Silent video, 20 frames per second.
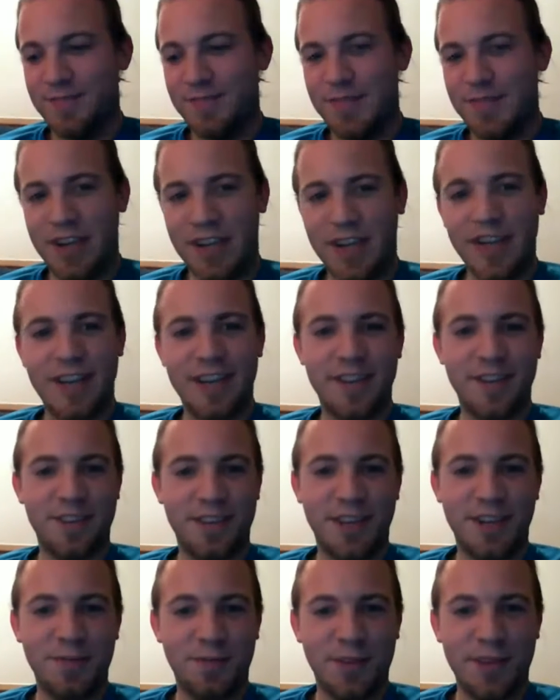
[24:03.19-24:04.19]
Again,
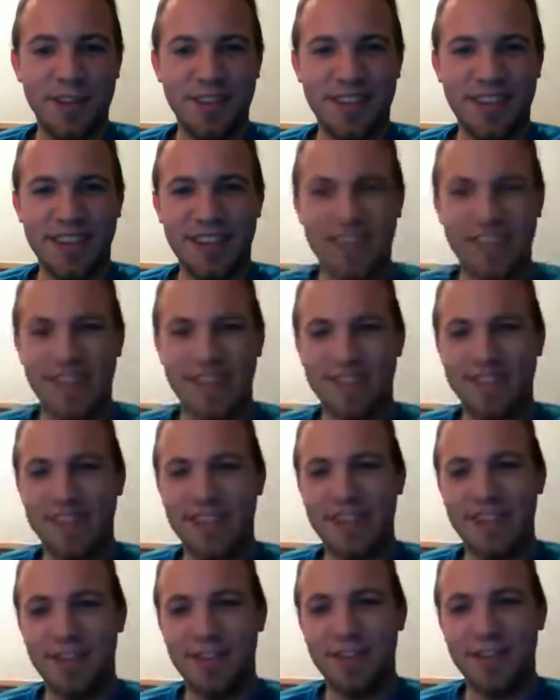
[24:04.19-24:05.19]
it feels like a lazy
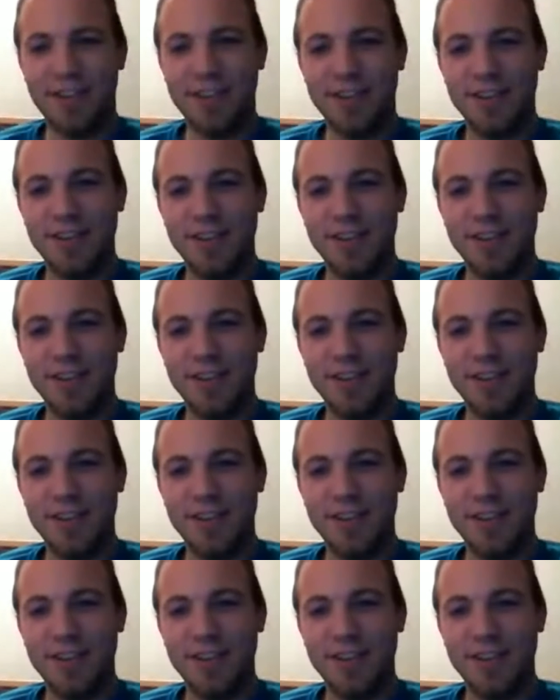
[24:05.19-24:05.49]
answer.